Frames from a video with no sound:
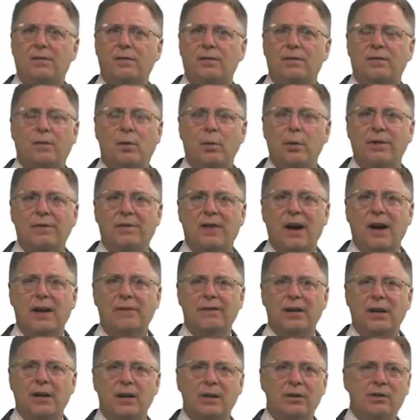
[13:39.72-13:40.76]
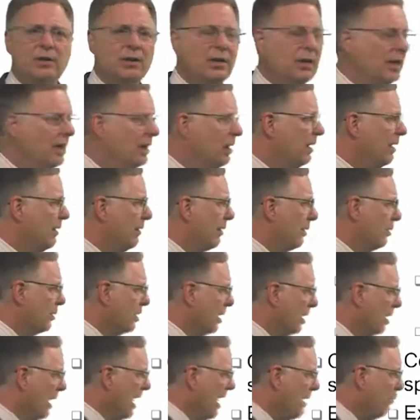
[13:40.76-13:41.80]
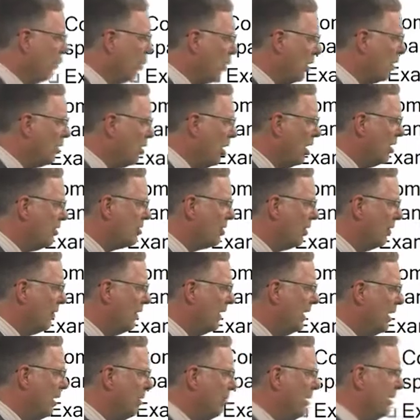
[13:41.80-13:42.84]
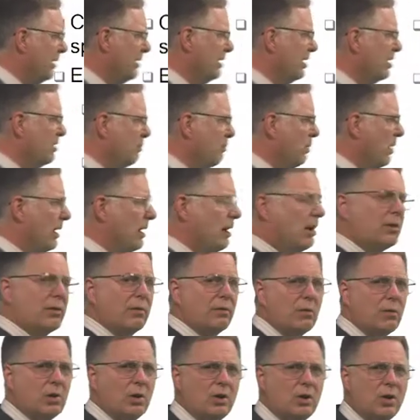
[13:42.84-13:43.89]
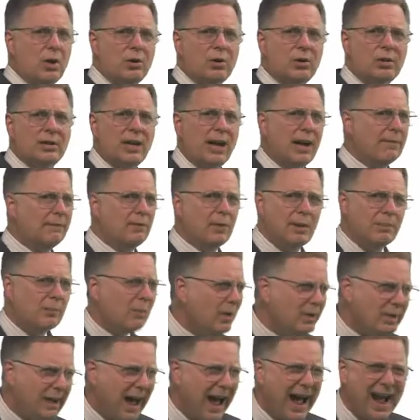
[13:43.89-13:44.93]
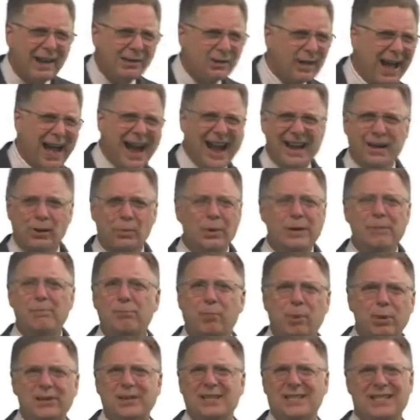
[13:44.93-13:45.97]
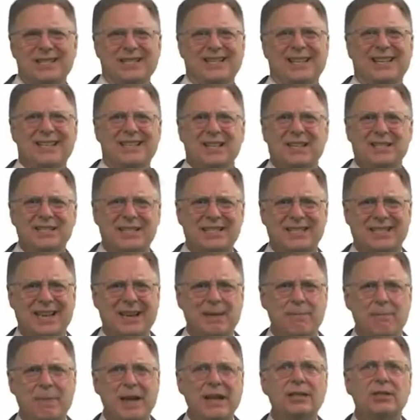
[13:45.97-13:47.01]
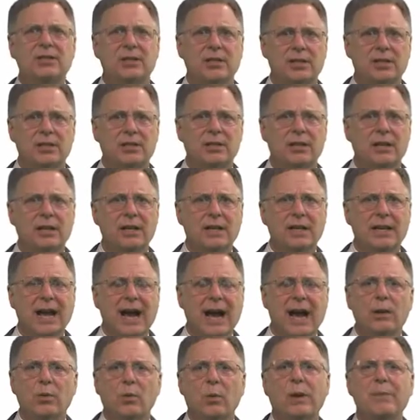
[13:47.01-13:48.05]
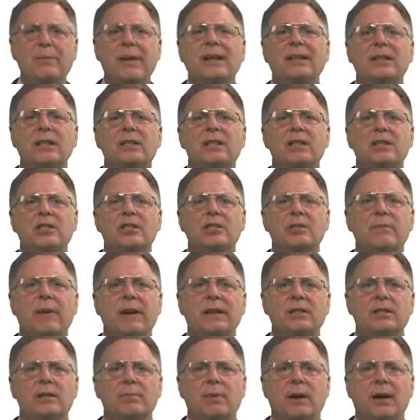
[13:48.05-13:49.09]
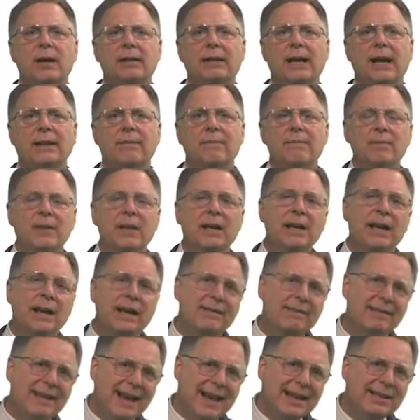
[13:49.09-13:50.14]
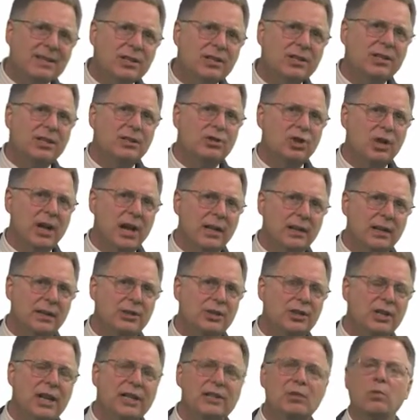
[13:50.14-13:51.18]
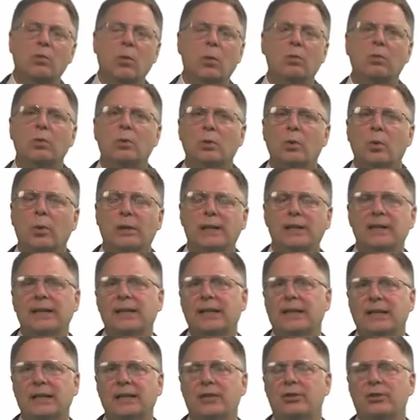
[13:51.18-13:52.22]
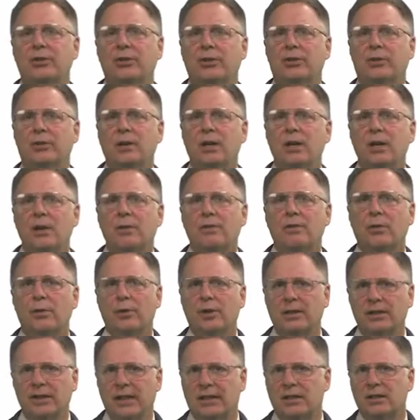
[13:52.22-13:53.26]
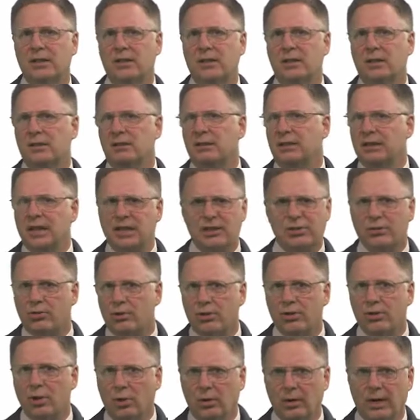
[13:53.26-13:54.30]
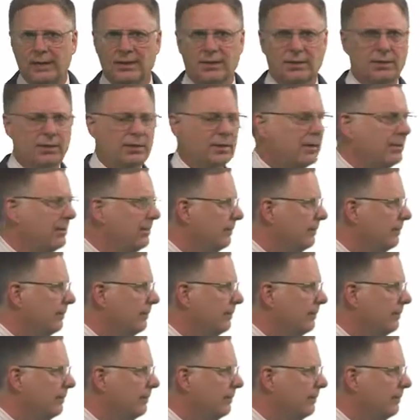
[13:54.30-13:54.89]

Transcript: 45 years. There's a lot more costs over here, but it's spread out over a longer time frame. How do we put these things on the same basis? How do we make decisions based upon that? And that's the challenge. That's what we're going to get into for the next dozen or so lessons.